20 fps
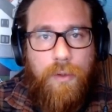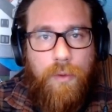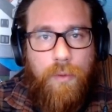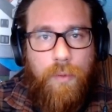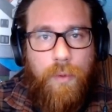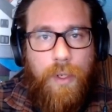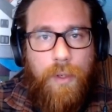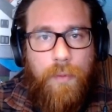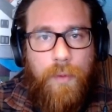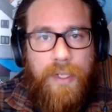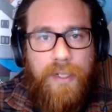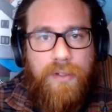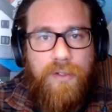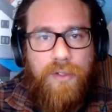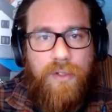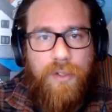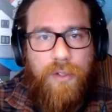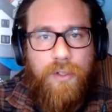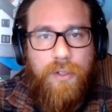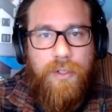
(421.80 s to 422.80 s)
What we
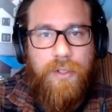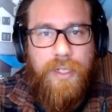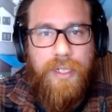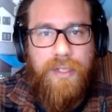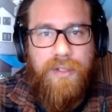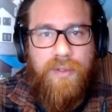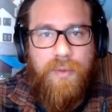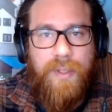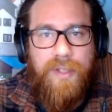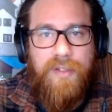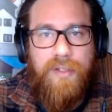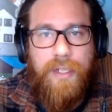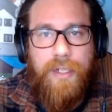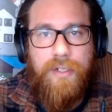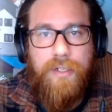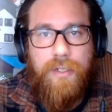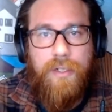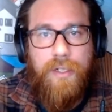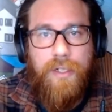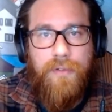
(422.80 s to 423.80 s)
do is we
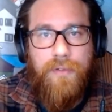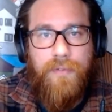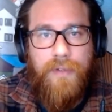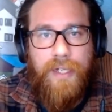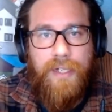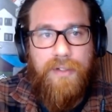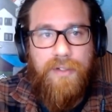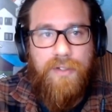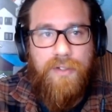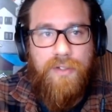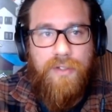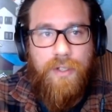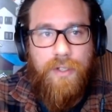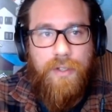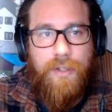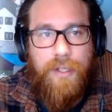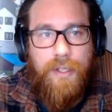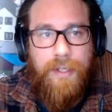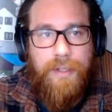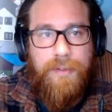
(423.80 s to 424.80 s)
schedule an event so
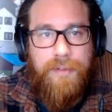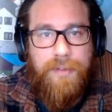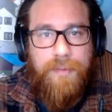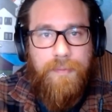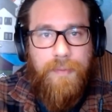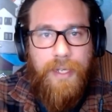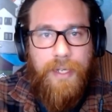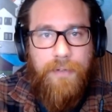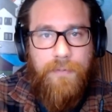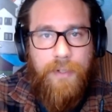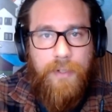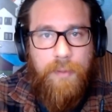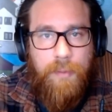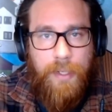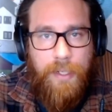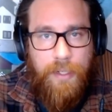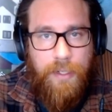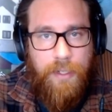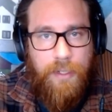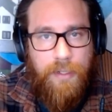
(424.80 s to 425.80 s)
that every
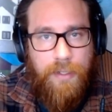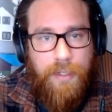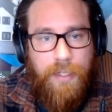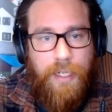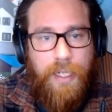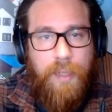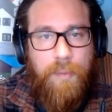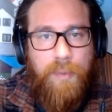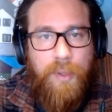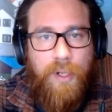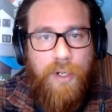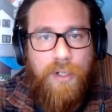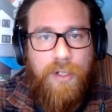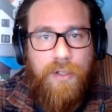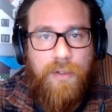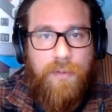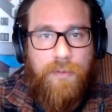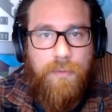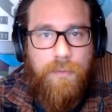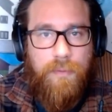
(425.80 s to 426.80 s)
minute the
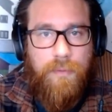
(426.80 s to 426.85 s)
epoch